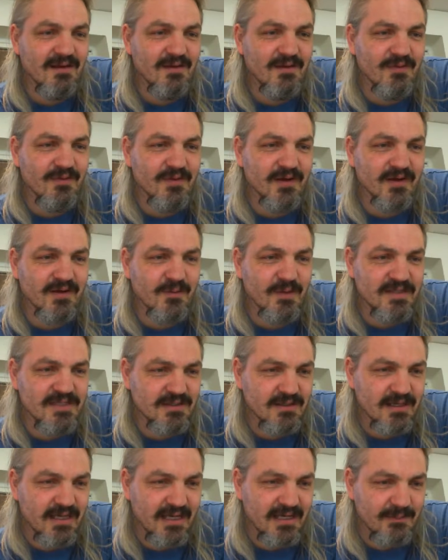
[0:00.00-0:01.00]
the
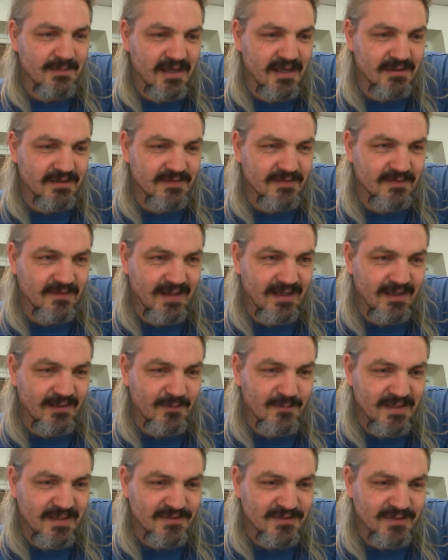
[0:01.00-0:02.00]
question I had about
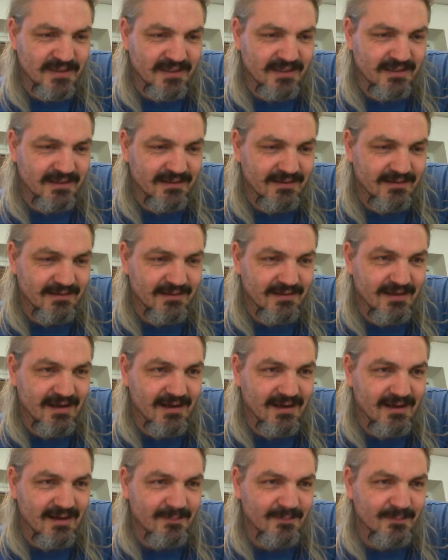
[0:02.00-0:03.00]
psychrometric
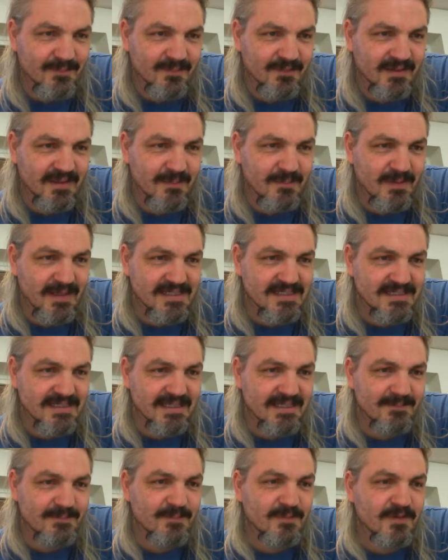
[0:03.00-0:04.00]

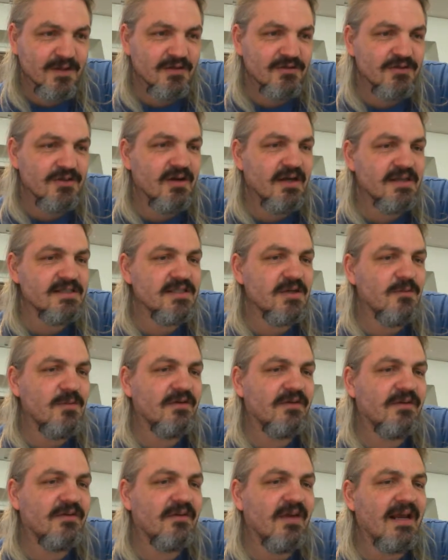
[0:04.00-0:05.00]
complexity. Do you guys know
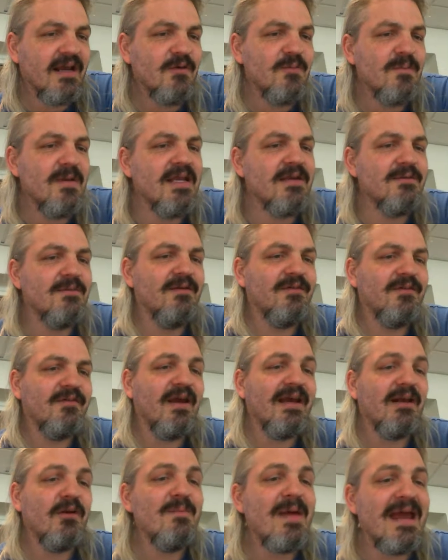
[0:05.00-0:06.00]
what
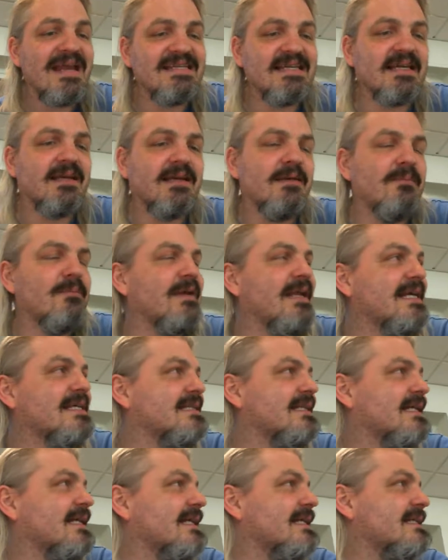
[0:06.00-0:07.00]
psychrometric
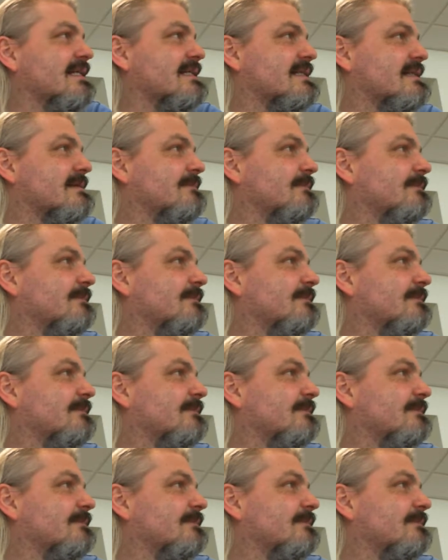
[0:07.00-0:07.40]
complexity is?